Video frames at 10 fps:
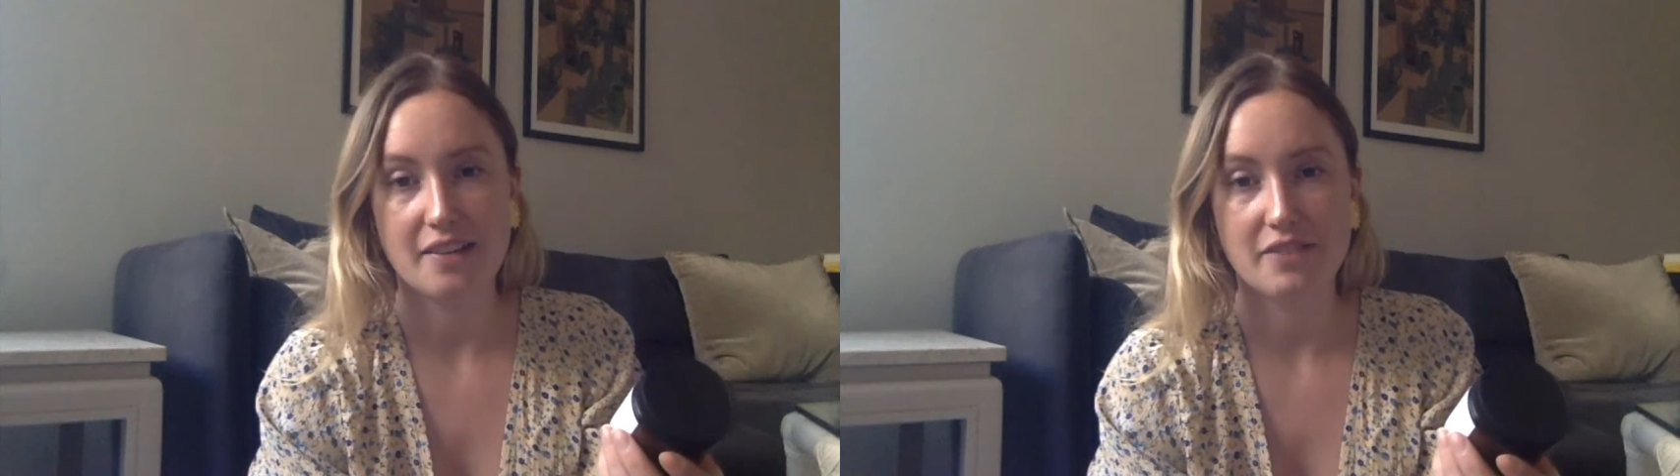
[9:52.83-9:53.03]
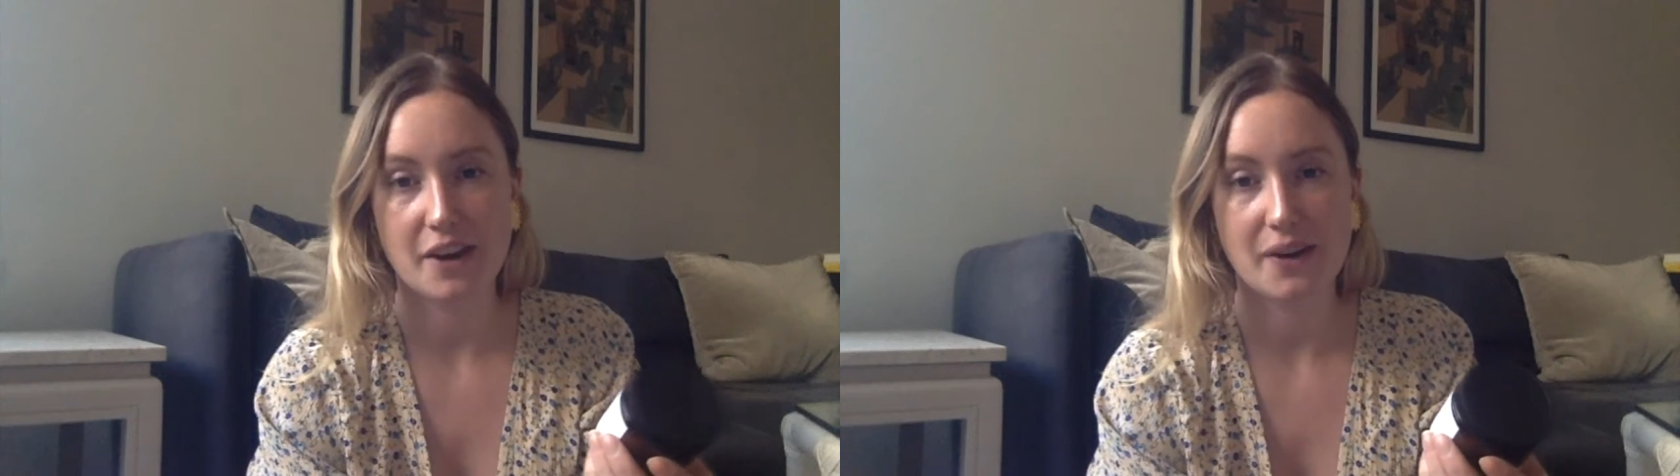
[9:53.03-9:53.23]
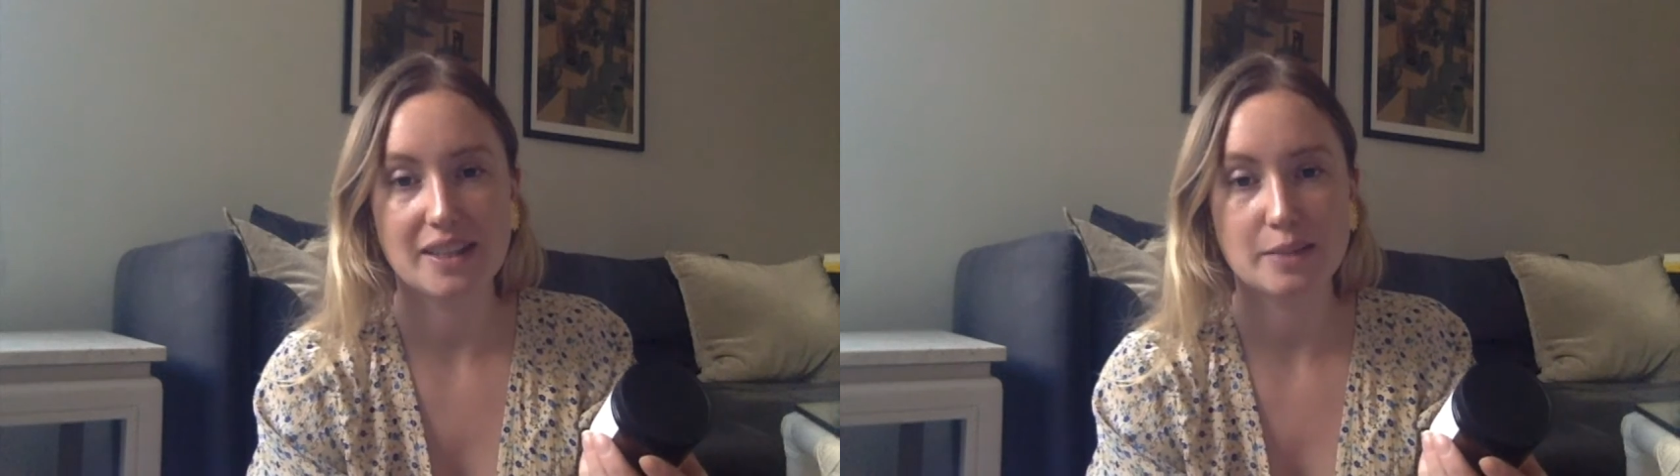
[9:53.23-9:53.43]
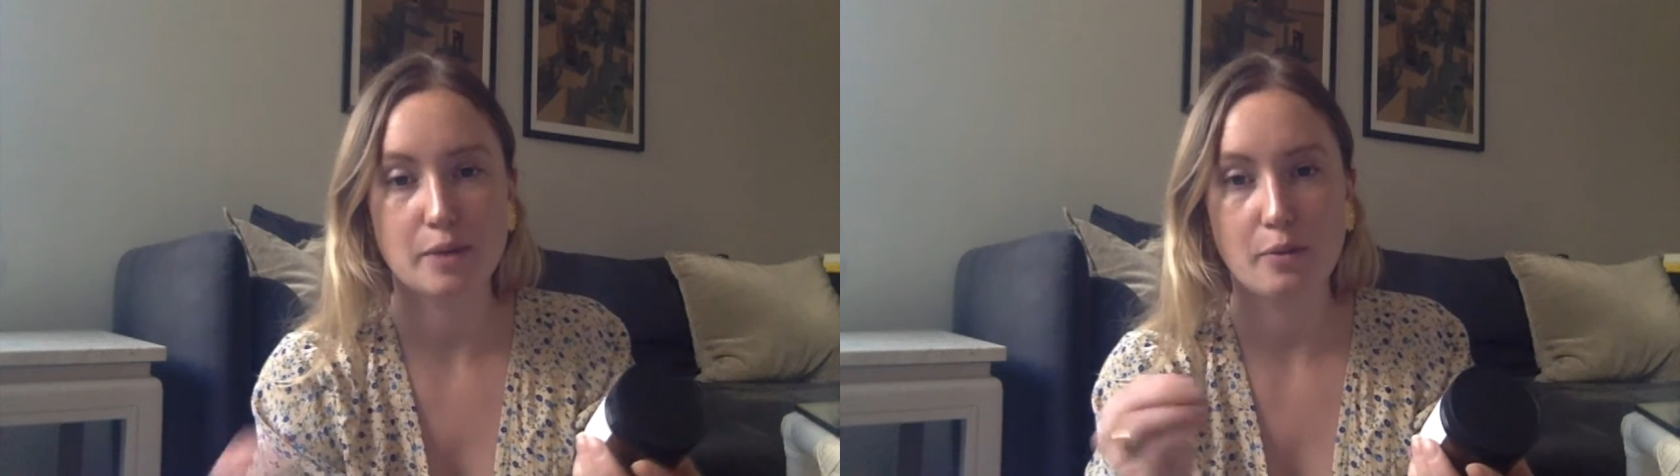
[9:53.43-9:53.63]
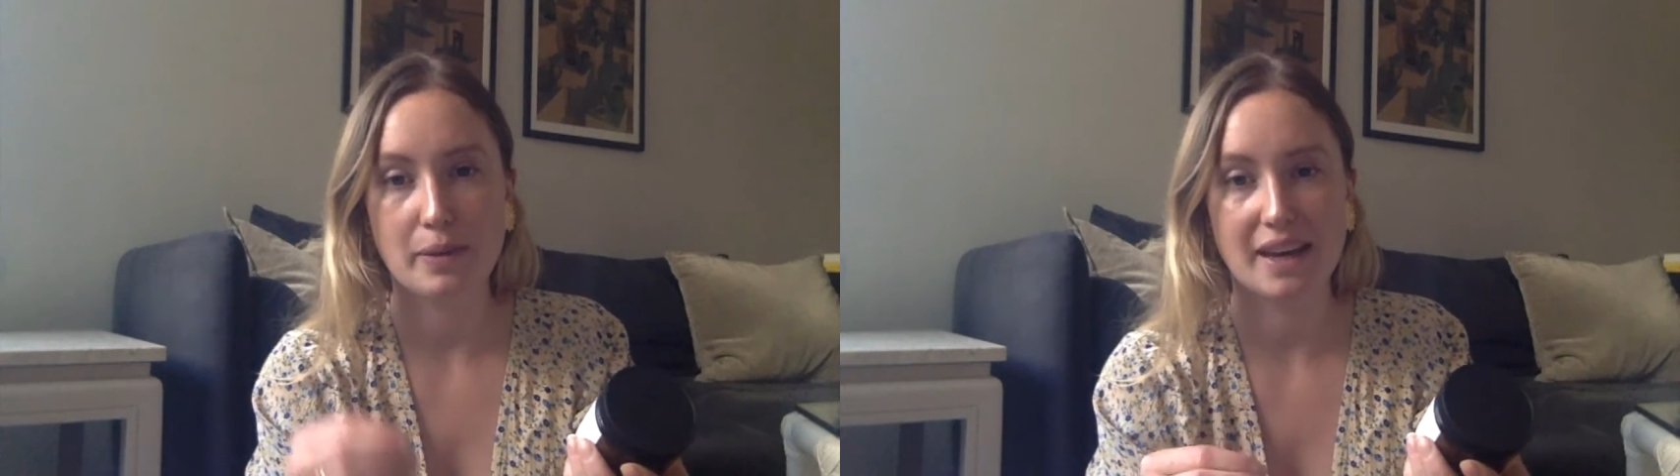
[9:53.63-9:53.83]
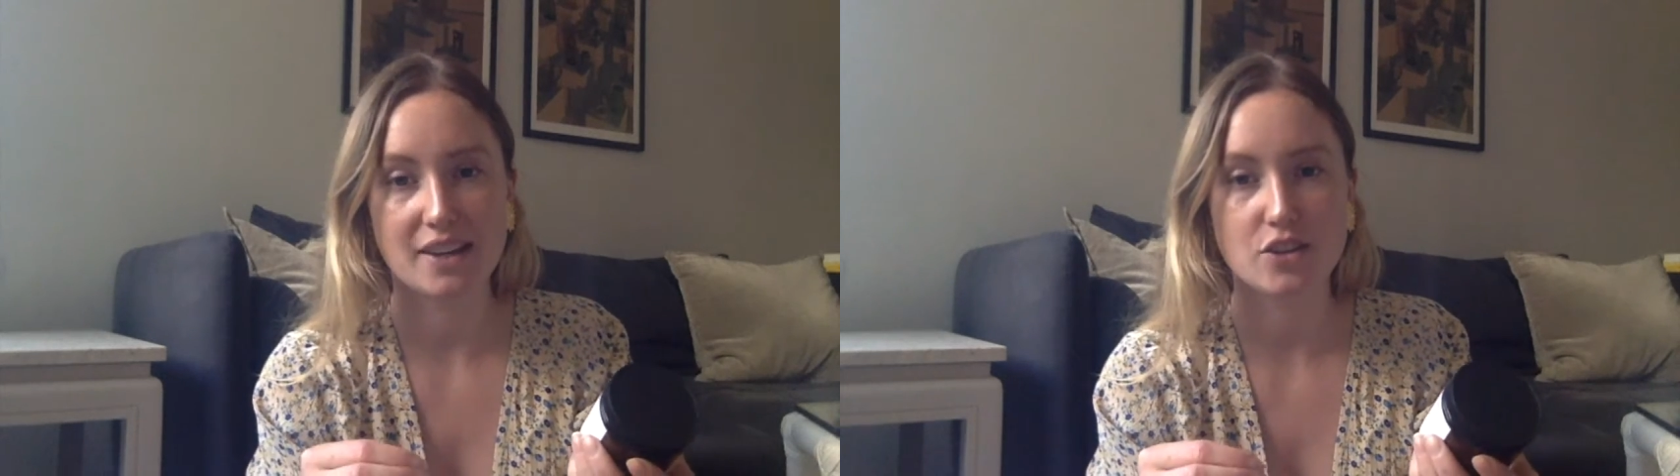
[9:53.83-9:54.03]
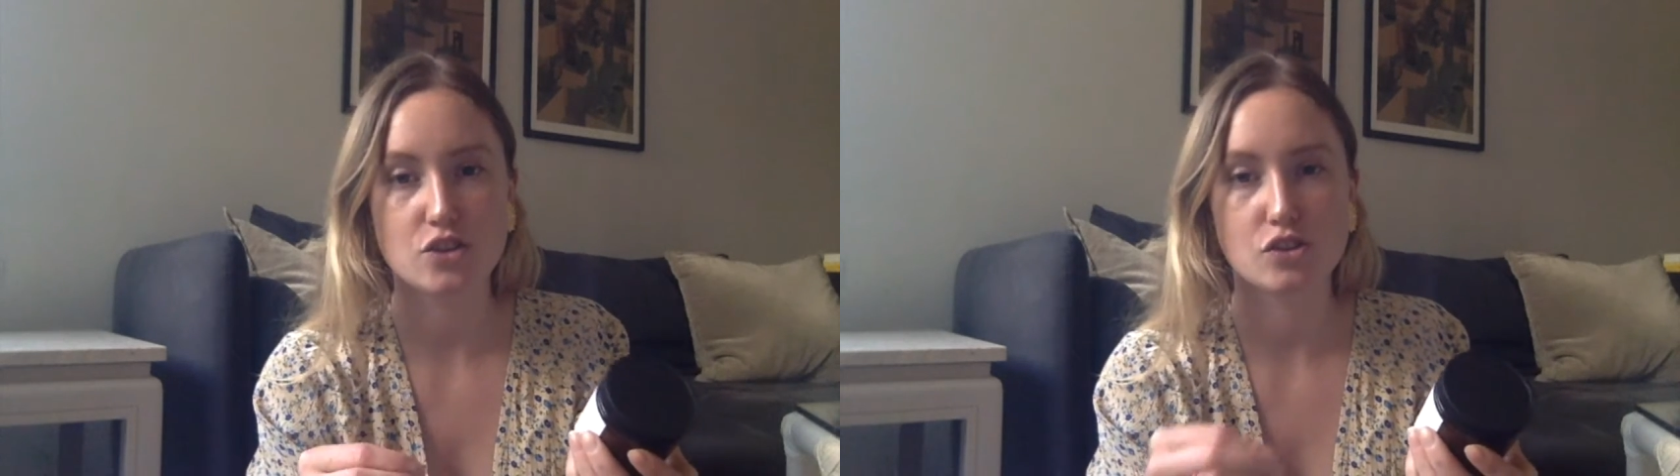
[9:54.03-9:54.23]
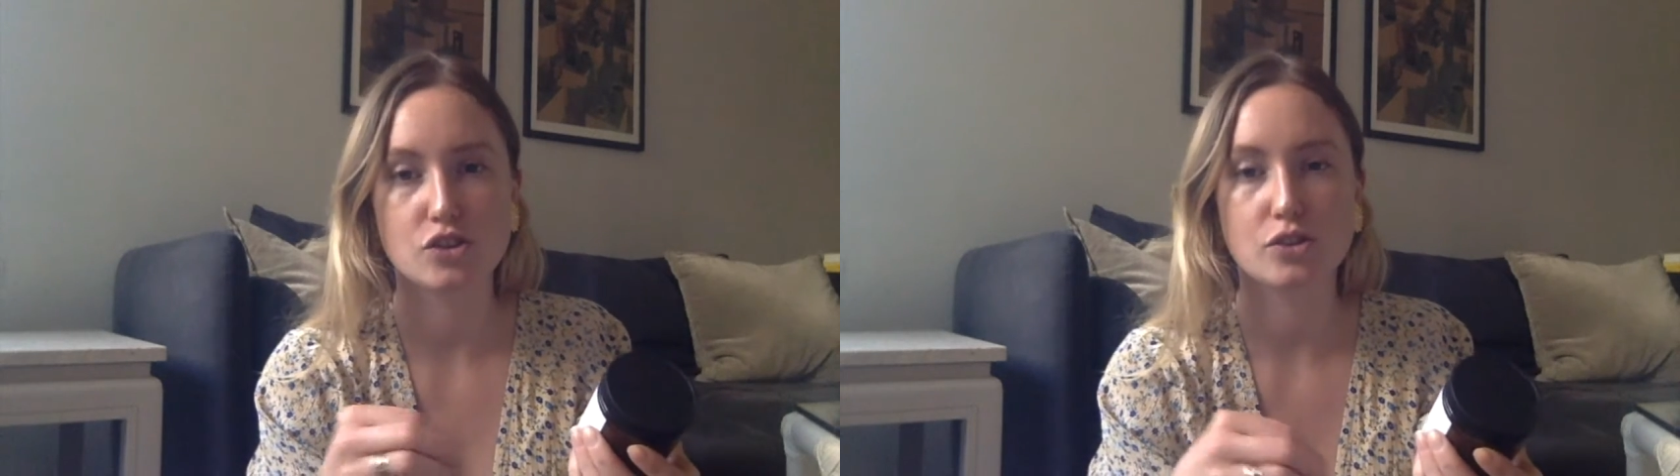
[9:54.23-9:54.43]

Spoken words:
a very small pinch